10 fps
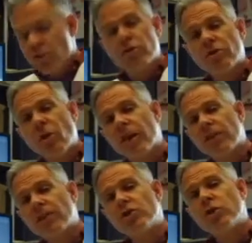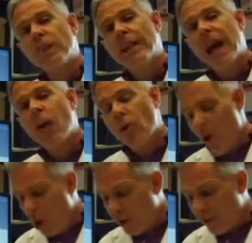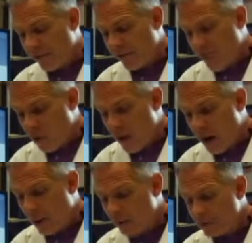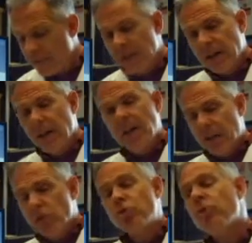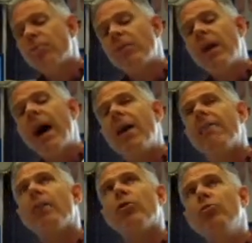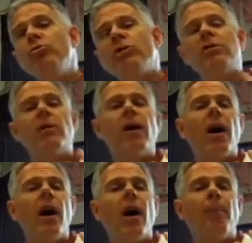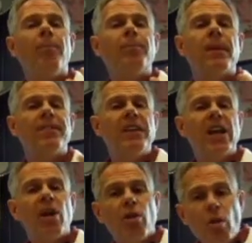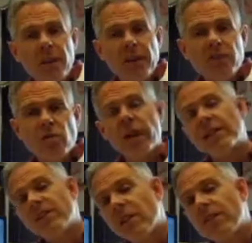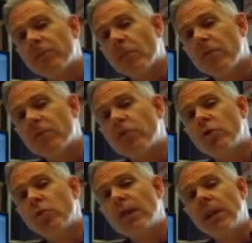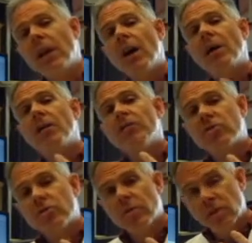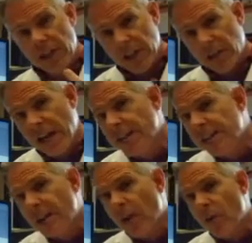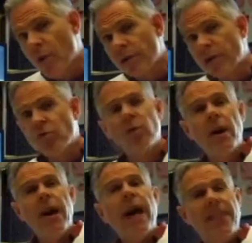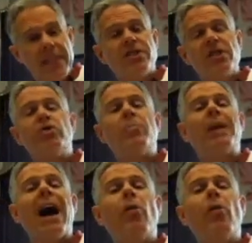should not have consumed any alcohol within 4 hours. You should have loose fitting clothing so that it's comfortable to do the testing that we're going to do, and these things should be